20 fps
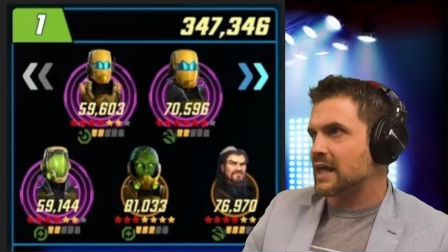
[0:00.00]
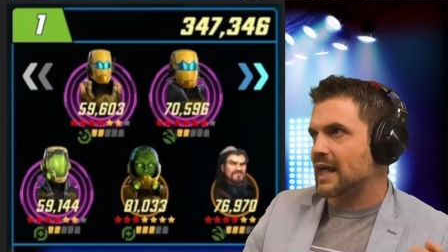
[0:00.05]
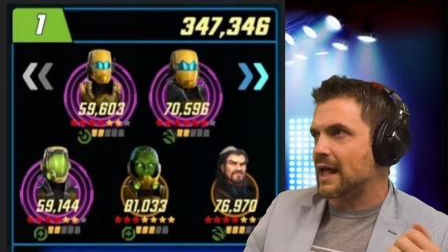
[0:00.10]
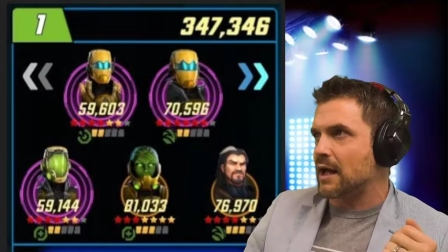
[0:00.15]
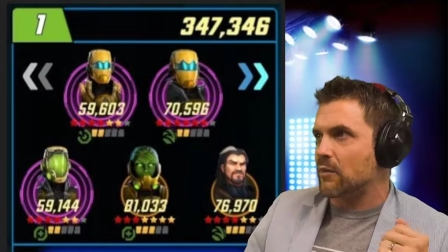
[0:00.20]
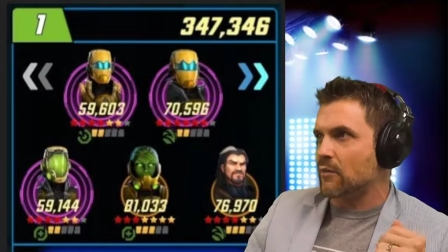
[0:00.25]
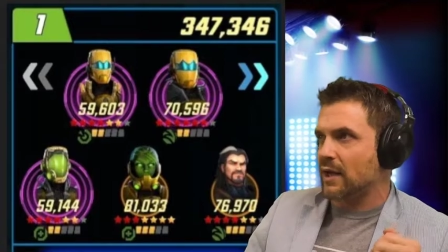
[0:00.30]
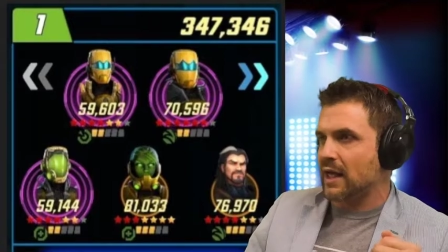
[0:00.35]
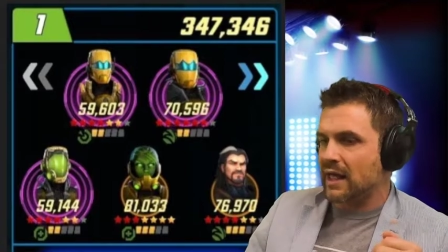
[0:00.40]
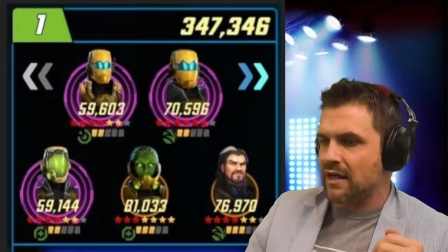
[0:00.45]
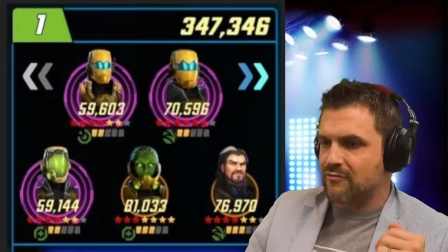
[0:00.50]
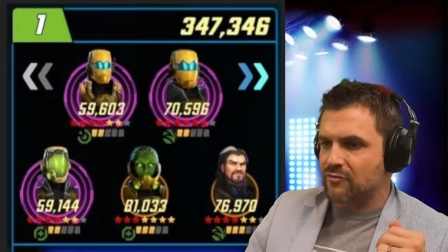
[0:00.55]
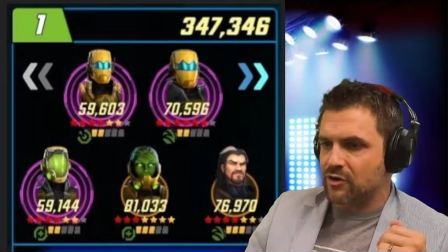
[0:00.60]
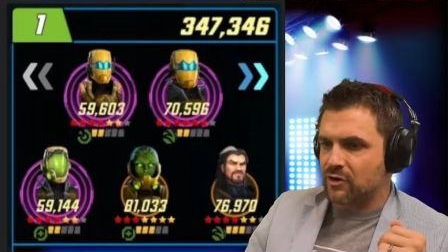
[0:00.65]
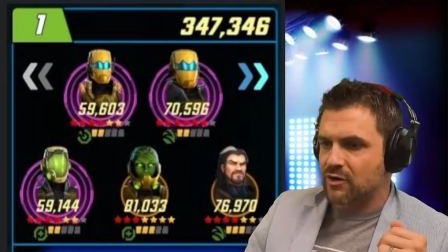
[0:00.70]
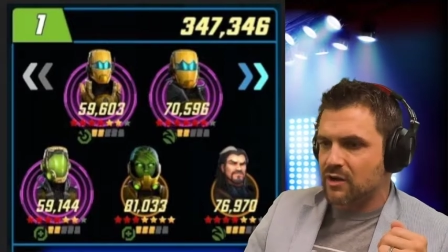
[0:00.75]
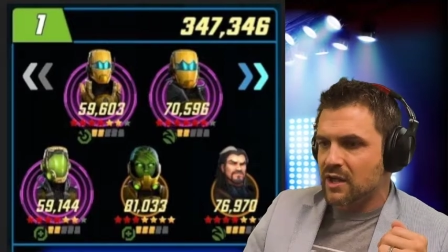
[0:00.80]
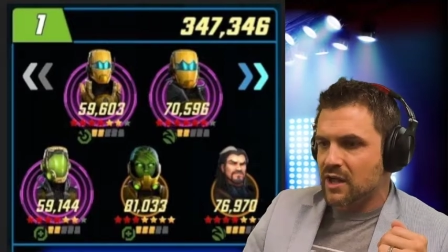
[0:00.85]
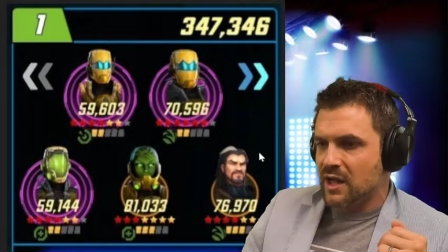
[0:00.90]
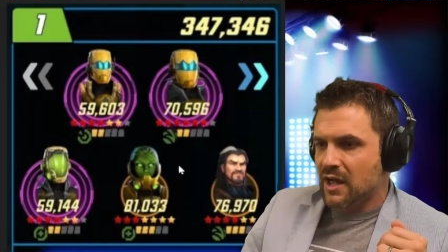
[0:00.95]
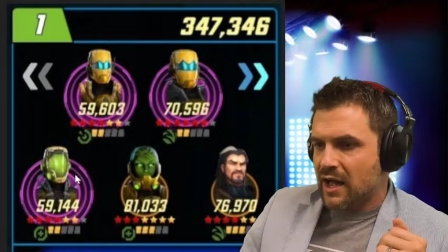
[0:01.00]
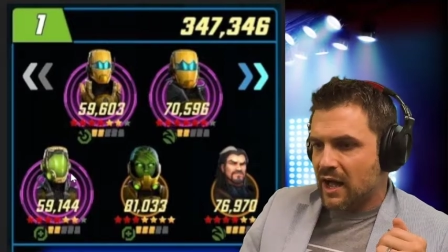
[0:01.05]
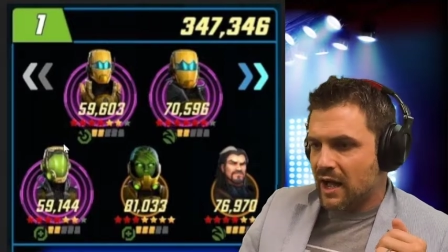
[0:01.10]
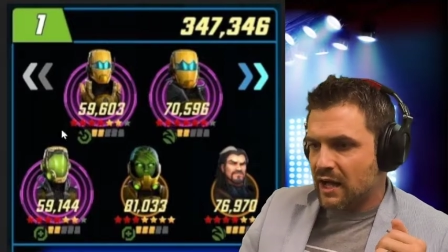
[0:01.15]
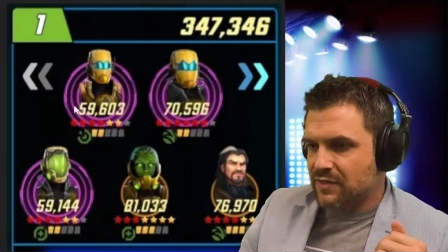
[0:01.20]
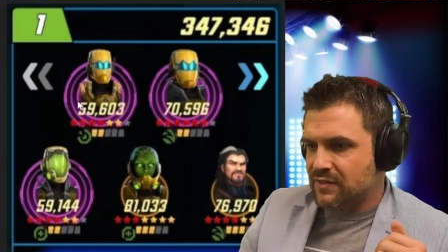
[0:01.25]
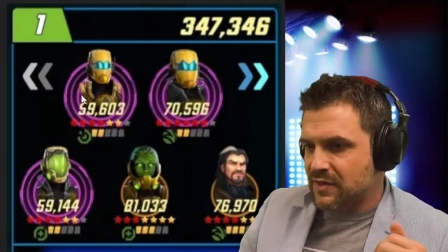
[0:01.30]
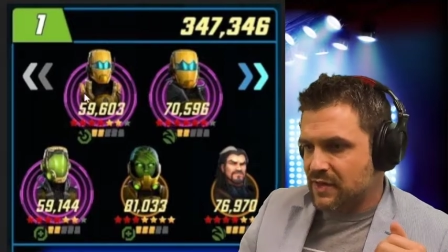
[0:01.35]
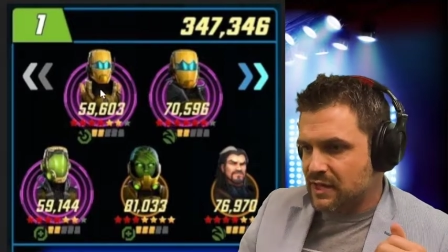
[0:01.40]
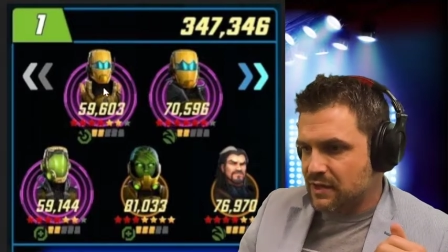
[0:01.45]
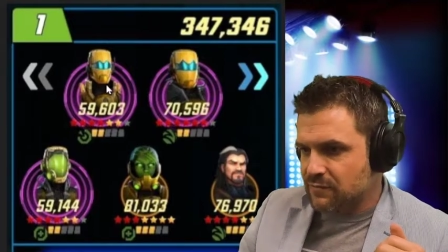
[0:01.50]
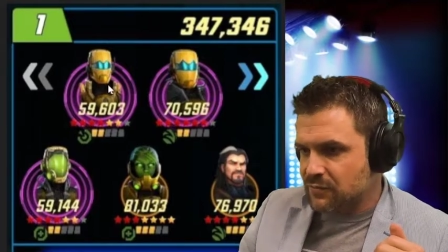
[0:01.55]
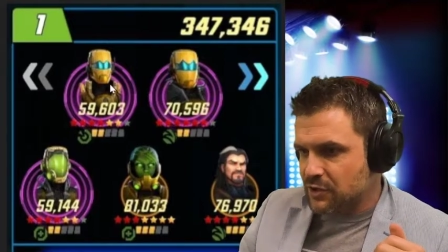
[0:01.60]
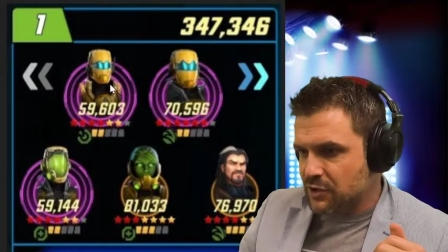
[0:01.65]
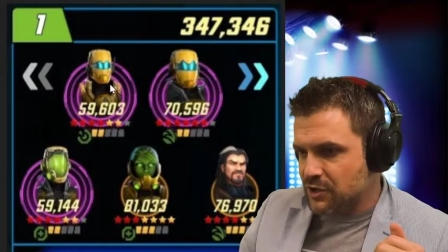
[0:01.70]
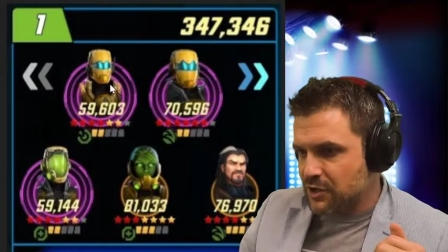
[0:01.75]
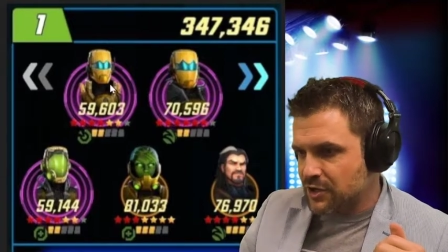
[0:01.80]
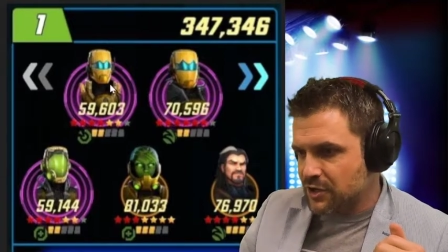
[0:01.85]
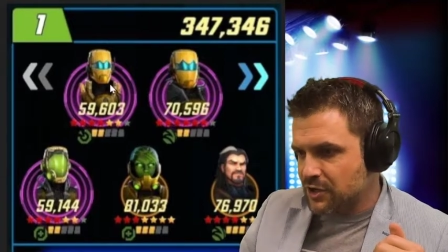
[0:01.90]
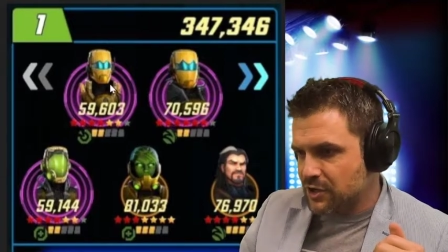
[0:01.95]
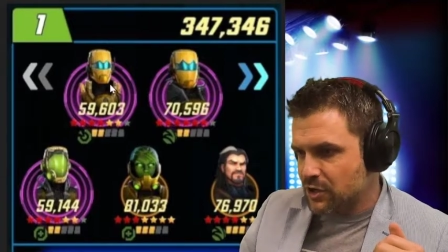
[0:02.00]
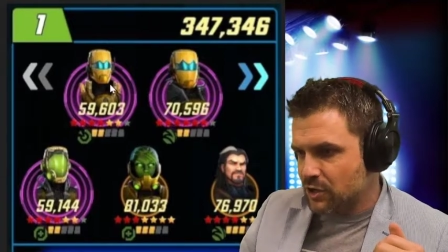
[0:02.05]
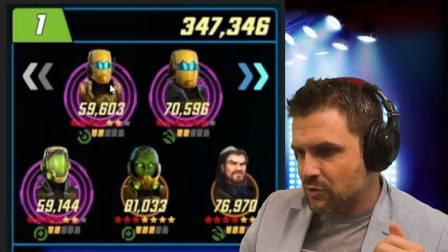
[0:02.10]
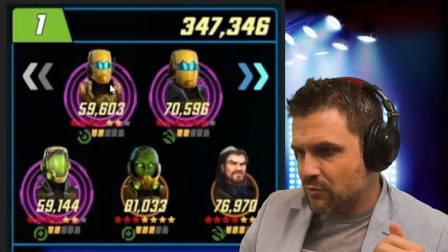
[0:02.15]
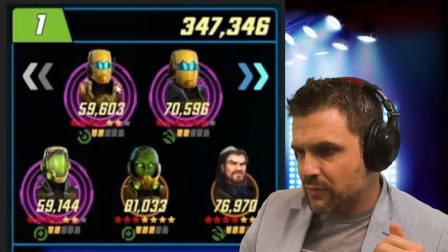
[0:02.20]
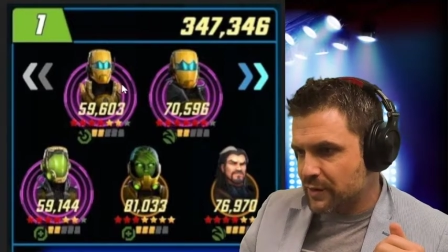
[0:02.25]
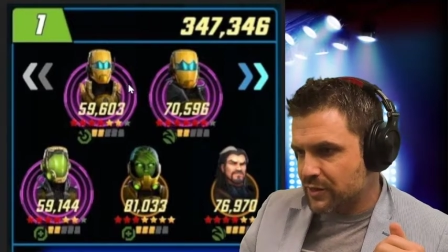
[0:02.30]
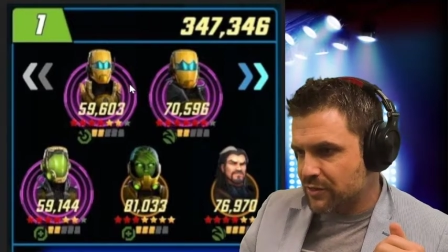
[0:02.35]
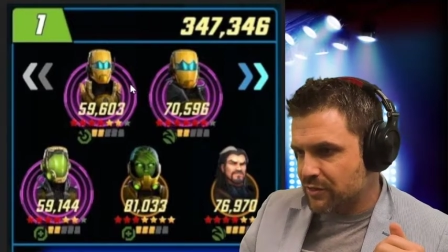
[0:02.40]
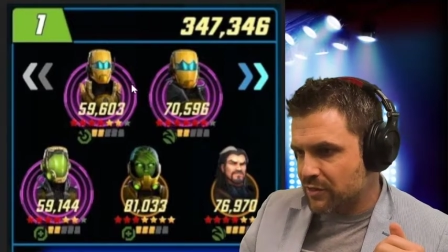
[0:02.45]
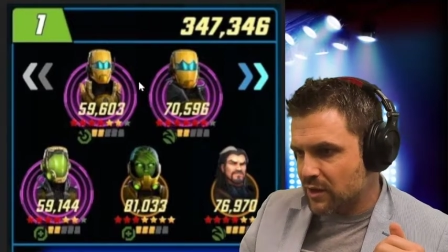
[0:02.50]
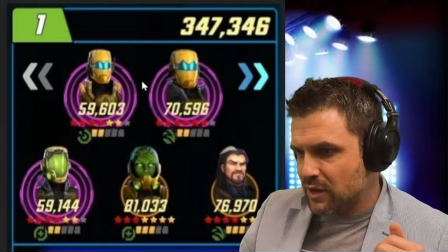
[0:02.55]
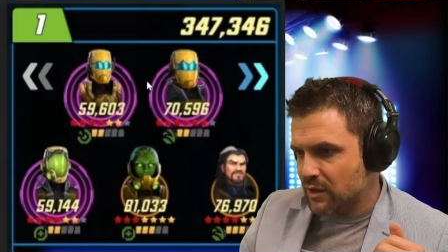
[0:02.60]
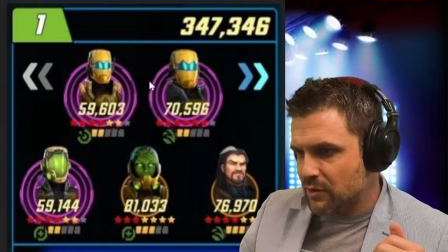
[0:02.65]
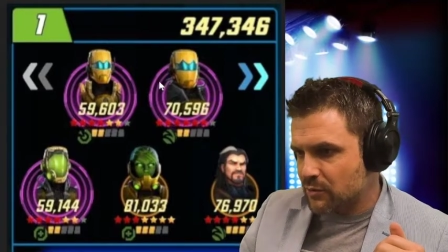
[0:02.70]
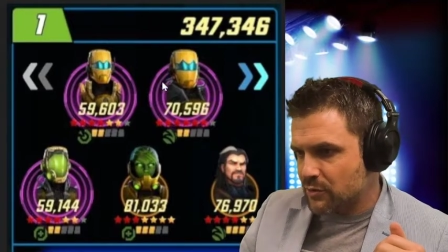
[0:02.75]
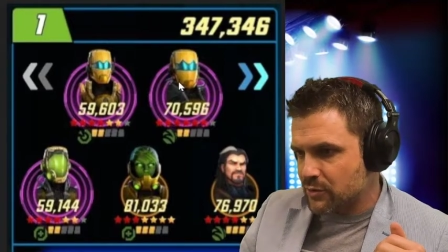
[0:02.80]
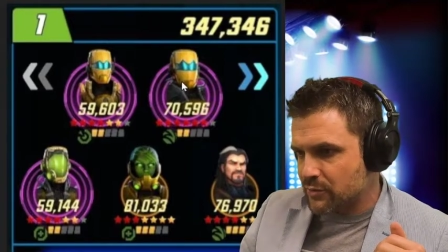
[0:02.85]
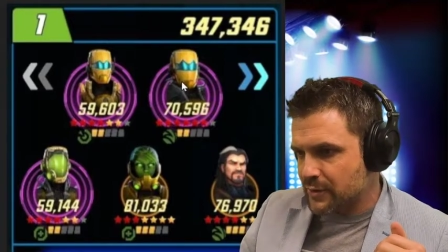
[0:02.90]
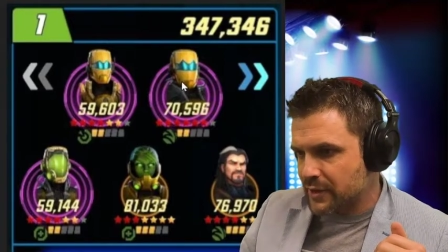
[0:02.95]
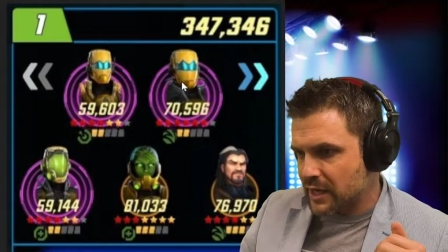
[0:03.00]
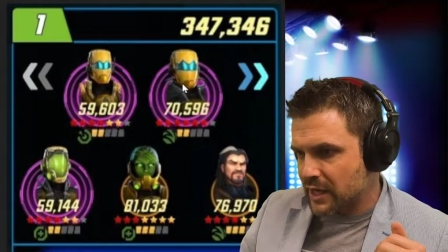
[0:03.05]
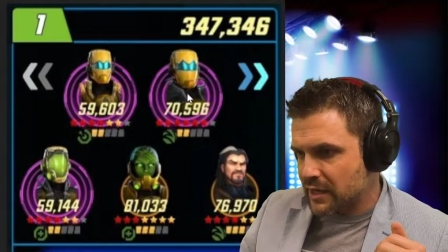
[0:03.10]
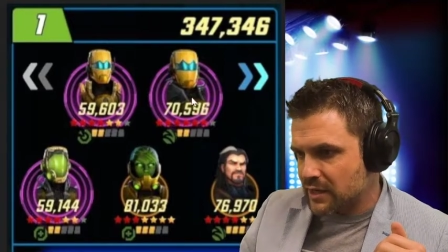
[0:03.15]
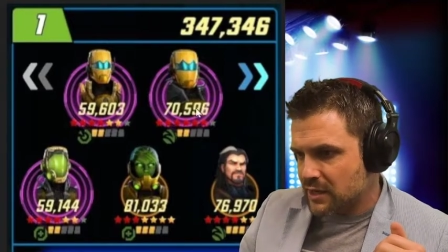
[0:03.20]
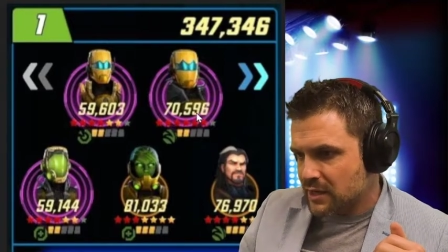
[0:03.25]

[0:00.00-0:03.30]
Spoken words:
However, I think if you're going to go with, what do we got?